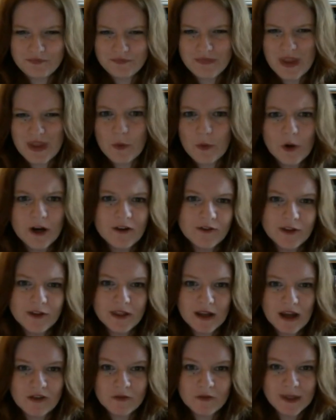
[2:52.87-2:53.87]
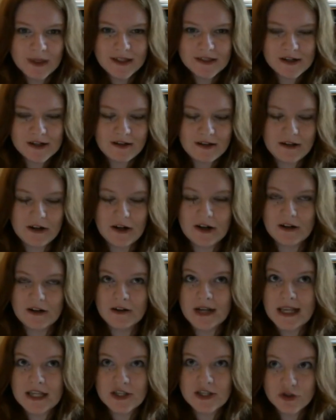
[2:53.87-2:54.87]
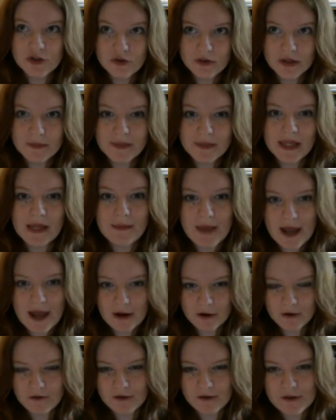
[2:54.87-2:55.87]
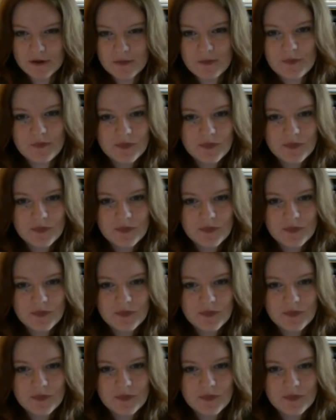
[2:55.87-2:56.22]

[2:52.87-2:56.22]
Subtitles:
they work for the government and are extremely powerful.